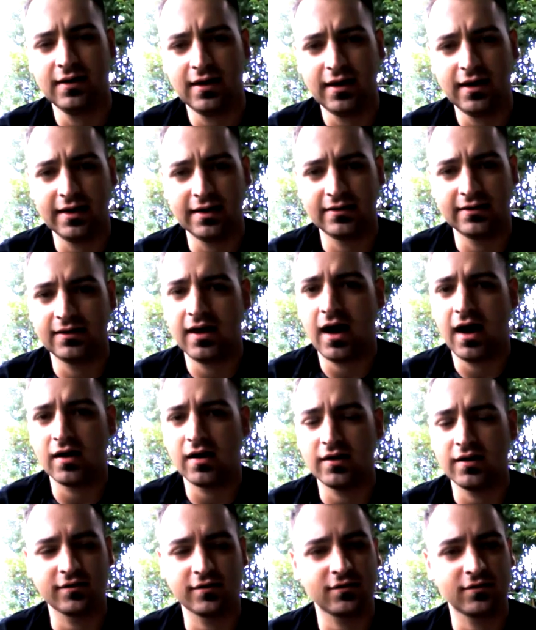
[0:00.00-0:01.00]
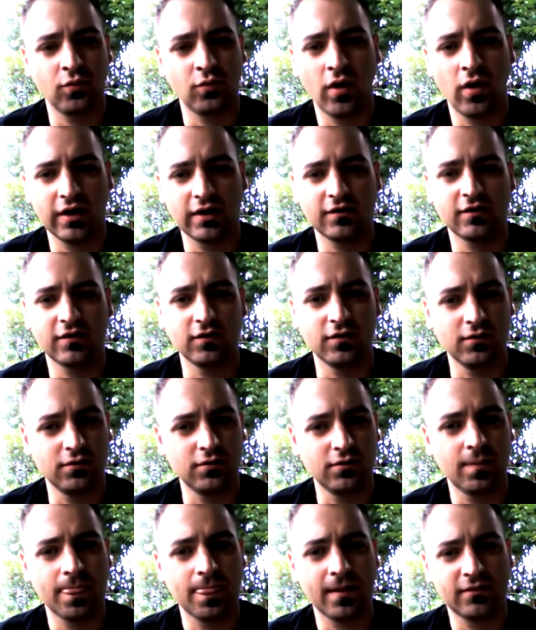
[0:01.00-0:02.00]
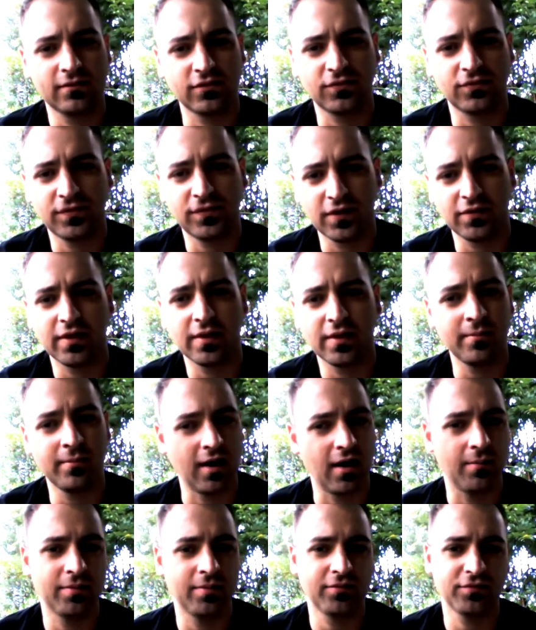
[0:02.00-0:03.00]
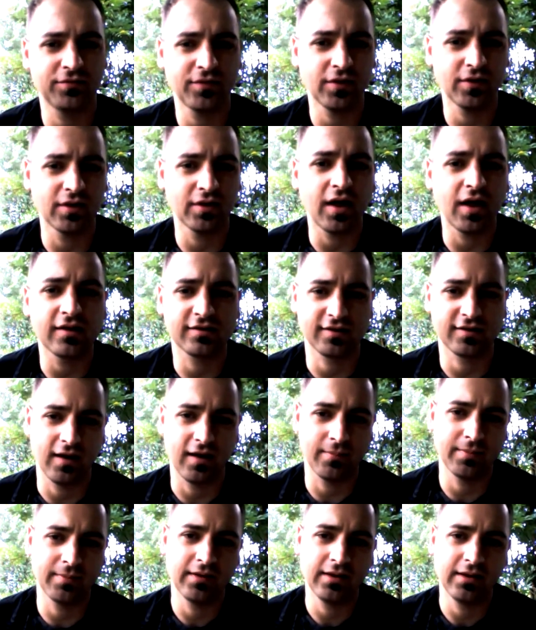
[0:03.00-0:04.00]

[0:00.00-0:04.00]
and God is wanting to fill them up and fill us up.